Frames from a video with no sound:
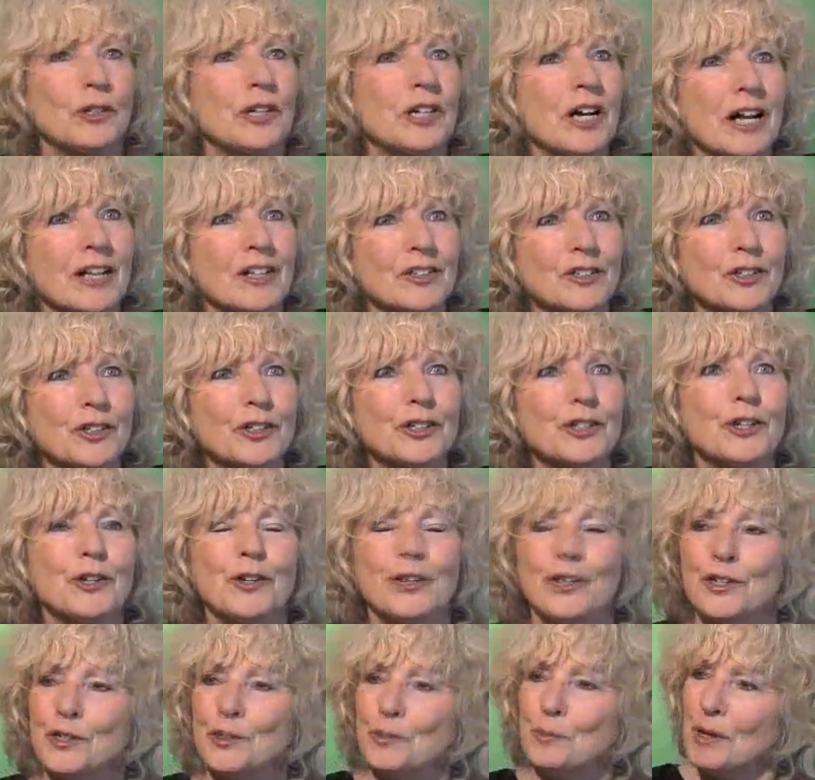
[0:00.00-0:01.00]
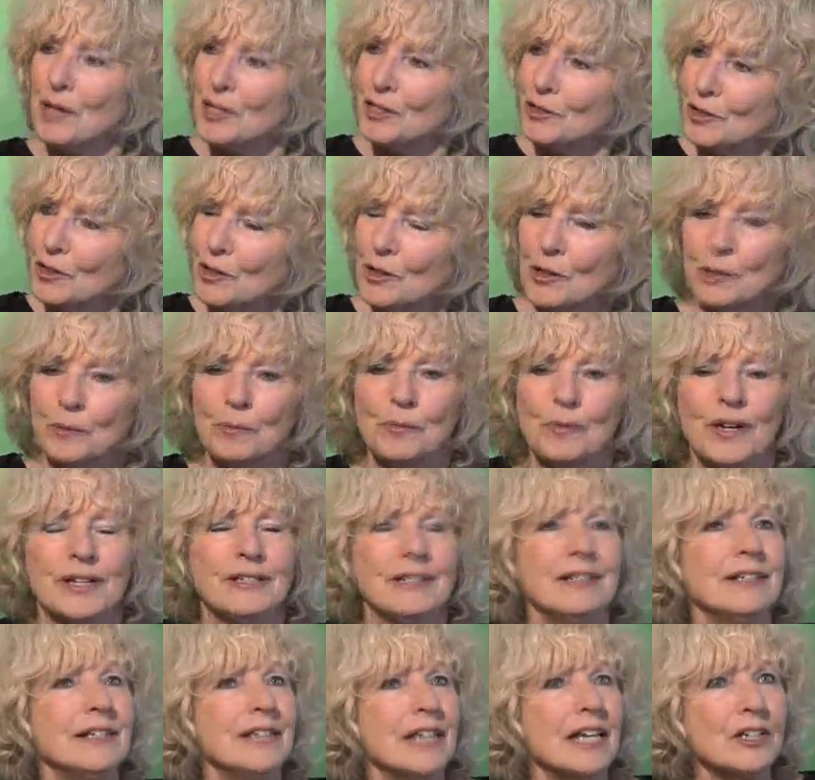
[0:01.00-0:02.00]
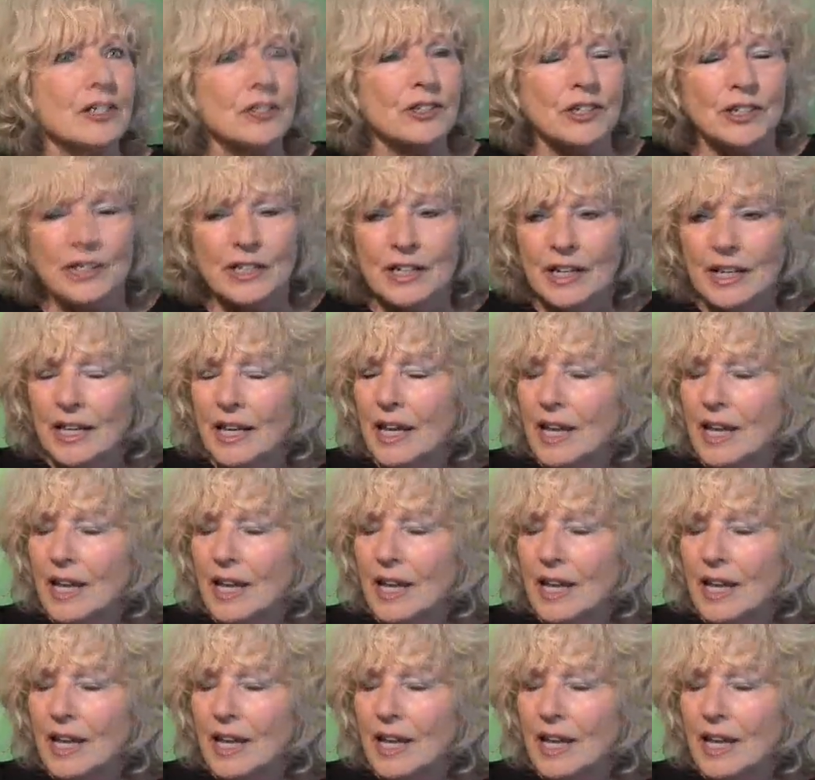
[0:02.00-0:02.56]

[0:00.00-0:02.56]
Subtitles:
concert or a special presentation.